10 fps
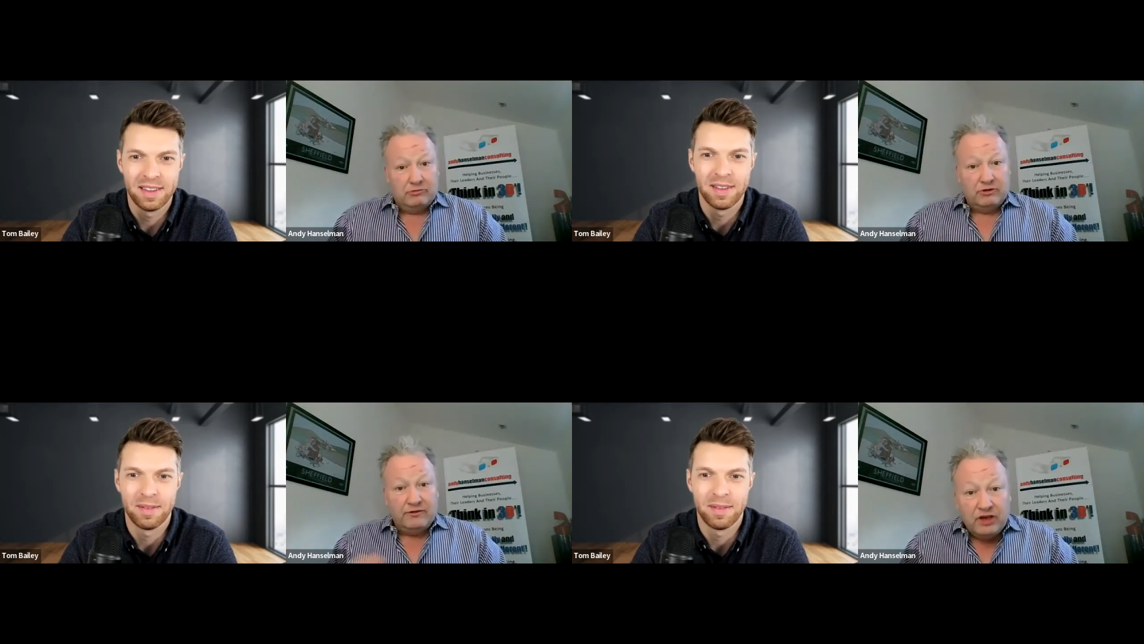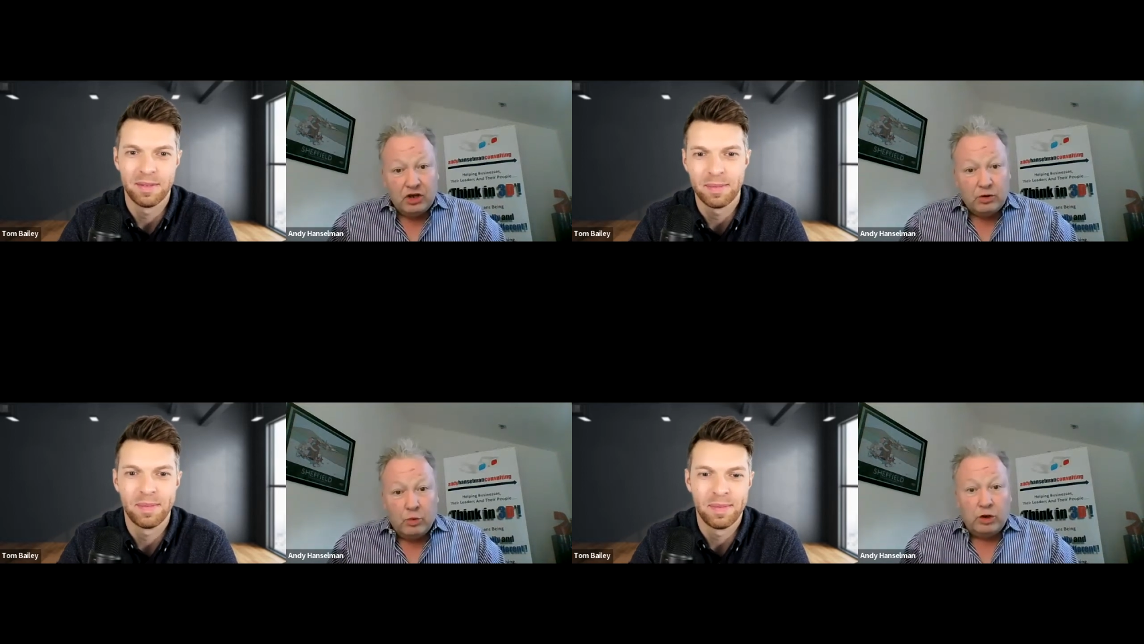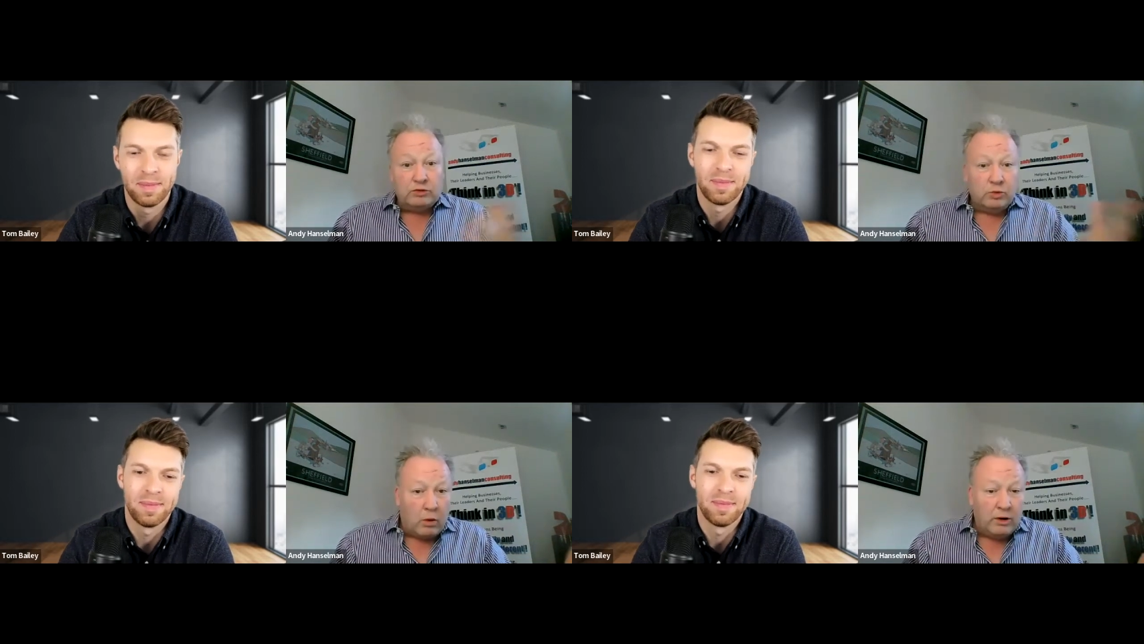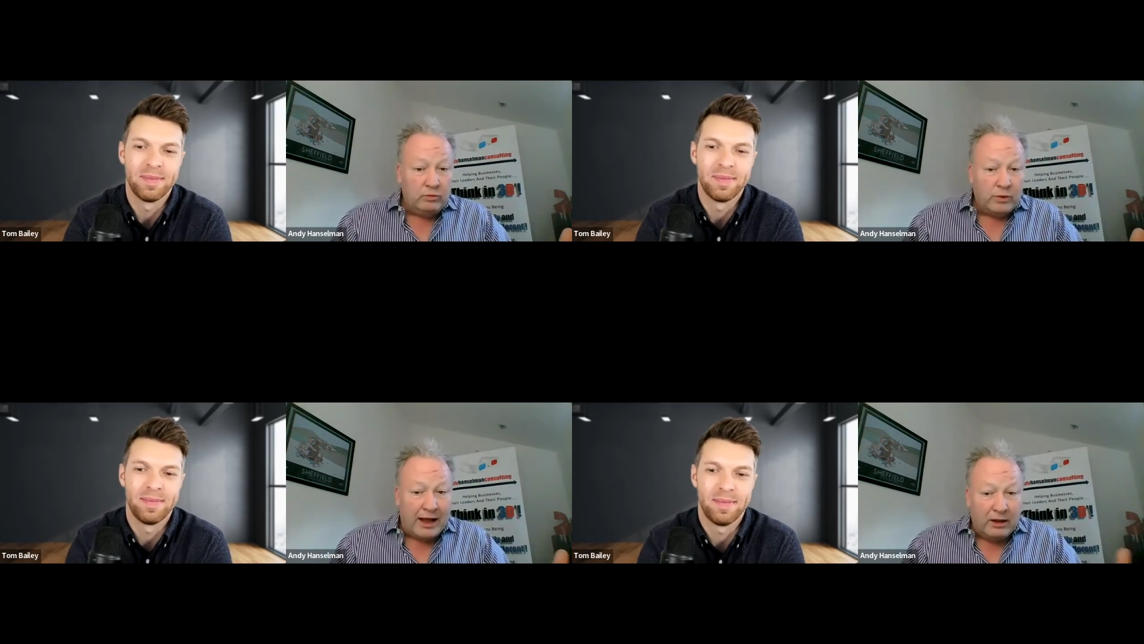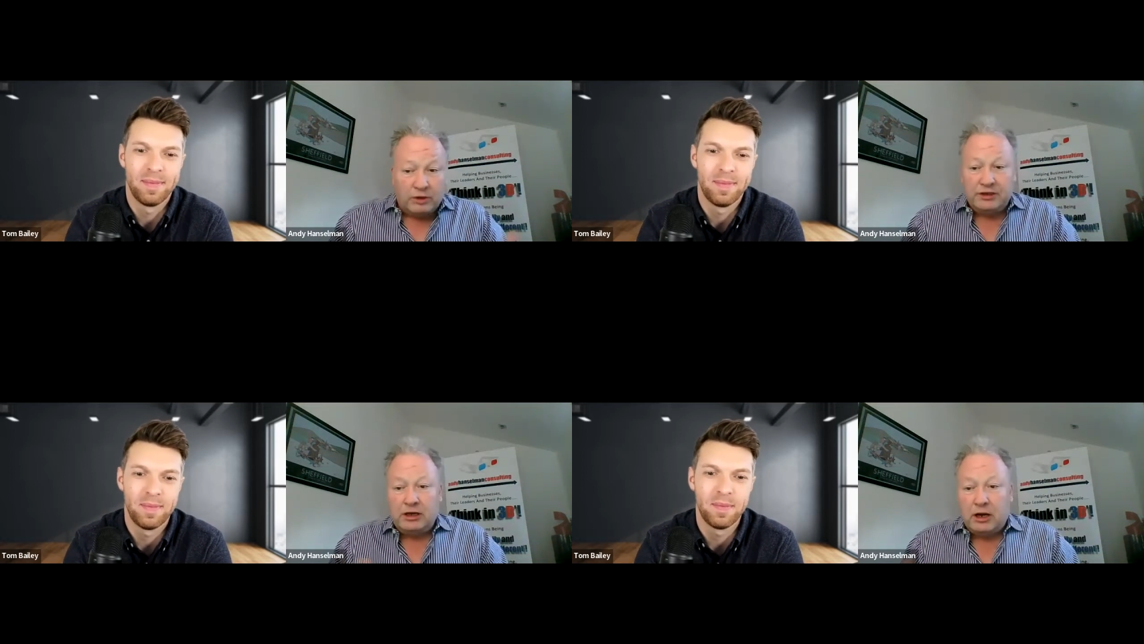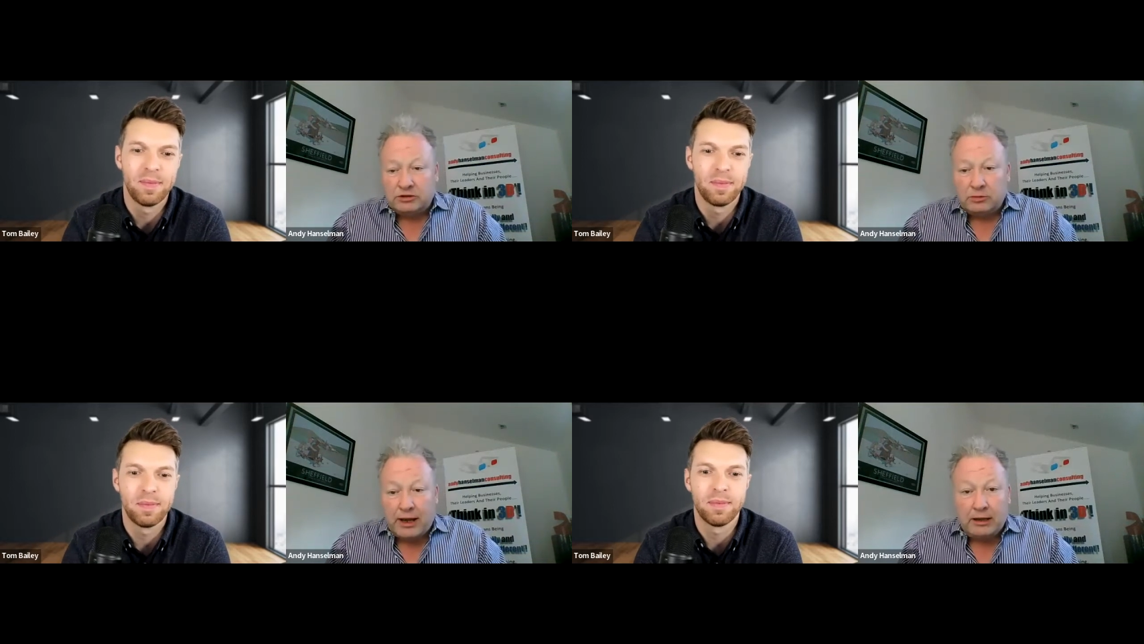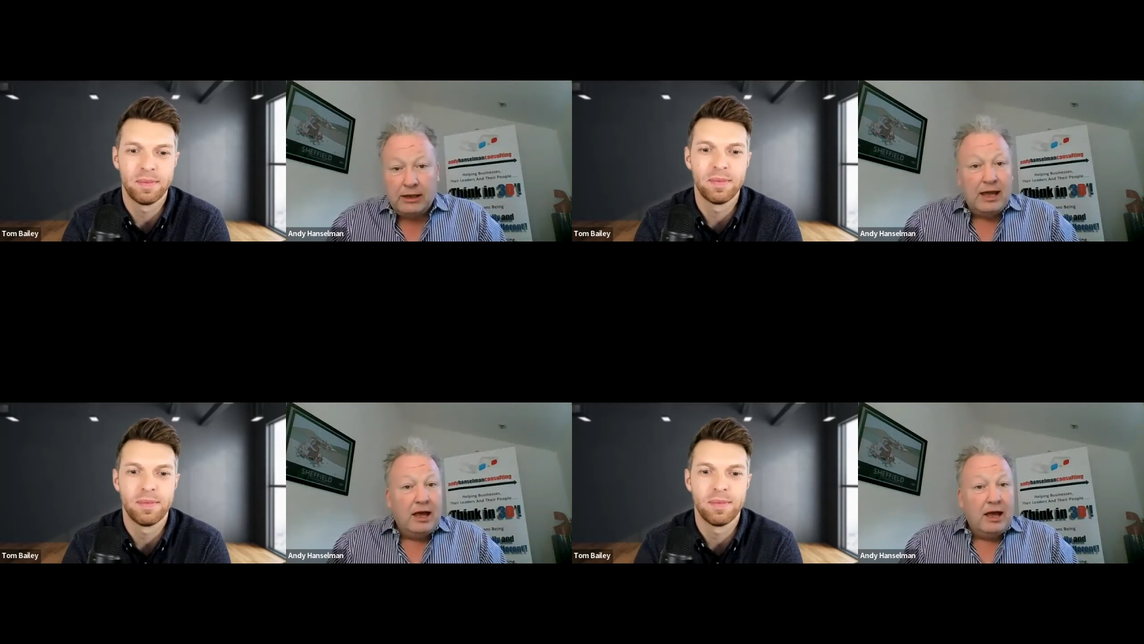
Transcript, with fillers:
Speaker 1: review and work what went well, what didn't go so well.